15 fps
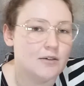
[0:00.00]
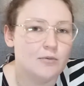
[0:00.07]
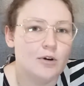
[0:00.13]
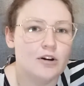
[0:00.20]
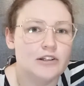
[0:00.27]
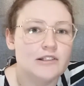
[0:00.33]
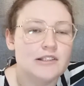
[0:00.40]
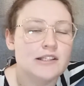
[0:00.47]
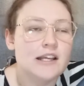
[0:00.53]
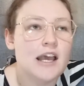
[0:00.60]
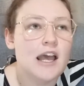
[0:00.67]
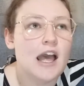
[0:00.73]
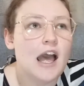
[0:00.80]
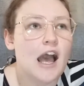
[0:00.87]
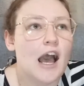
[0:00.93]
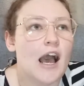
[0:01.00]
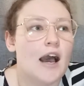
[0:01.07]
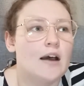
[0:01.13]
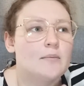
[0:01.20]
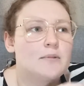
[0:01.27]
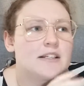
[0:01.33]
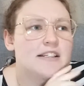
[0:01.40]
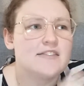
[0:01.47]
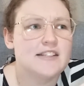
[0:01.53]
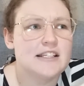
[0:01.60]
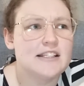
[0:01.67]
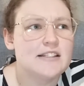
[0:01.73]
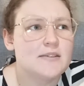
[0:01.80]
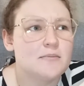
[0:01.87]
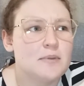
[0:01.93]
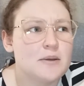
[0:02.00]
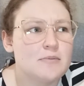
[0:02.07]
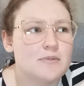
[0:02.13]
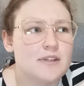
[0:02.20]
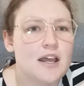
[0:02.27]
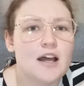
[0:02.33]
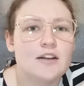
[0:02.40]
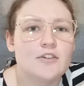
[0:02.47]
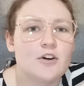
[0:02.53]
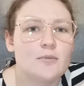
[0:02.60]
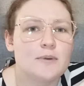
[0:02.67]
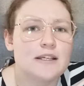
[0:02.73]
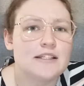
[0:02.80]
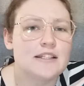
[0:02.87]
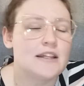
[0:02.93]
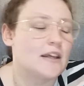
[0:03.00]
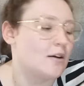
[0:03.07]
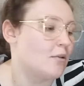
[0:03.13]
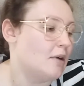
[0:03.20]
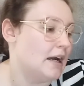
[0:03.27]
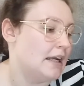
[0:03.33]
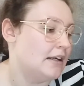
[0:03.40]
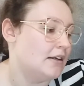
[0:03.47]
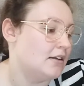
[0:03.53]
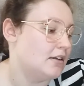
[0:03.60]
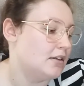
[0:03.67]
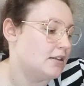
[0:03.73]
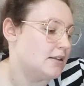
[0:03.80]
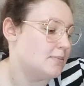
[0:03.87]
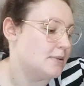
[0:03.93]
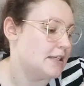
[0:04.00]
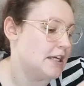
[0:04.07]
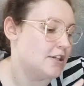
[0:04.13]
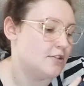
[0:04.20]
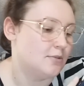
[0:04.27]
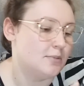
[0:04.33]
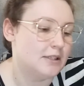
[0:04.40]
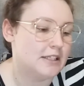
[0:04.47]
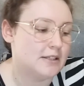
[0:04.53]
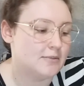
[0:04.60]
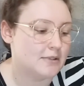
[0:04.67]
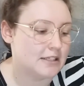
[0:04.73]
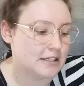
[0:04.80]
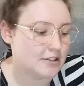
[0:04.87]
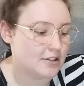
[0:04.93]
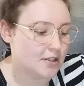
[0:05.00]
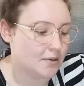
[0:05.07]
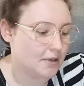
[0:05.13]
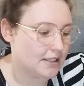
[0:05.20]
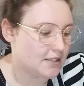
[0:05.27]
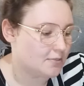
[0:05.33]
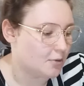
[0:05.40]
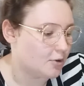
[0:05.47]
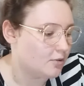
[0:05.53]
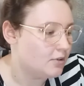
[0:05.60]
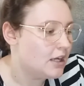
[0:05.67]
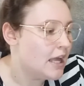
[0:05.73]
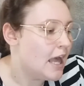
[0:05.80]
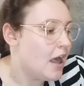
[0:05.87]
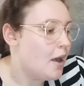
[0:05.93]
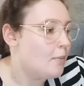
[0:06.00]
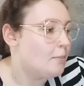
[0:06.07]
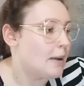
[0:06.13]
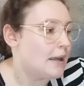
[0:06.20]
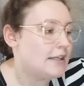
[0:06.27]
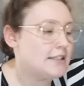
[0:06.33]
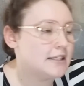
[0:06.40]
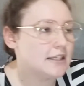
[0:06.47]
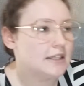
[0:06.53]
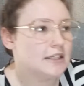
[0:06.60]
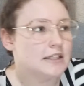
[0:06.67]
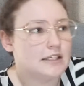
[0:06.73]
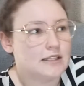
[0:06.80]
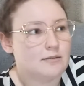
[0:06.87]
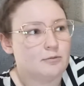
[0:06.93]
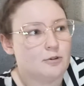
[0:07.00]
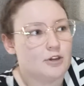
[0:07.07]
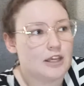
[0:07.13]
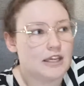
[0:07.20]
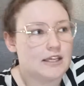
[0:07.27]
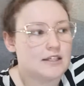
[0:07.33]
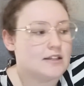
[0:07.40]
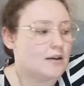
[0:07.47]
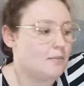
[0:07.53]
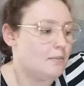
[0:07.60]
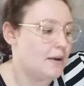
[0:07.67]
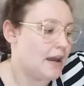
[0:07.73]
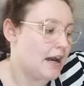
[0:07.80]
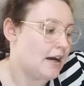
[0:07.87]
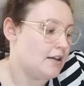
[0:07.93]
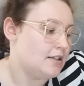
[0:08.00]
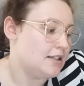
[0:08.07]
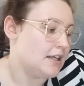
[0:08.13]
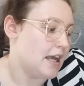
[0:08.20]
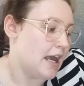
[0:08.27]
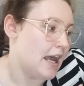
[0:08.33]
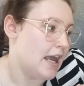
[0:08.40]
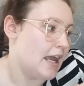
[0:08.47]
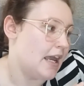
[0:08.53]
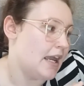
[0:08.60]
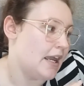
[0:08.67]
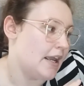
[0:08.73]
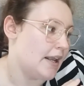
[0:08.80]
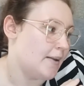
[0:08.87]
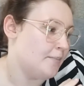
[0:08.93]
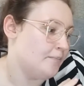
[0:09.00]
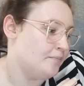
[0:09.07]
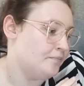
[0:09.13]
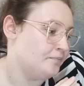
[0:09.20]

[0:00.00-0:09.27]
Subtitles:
it was, because I've seen some people's hard copies and they're quite substantial, but this one's actually quite small. Basically, this book is about a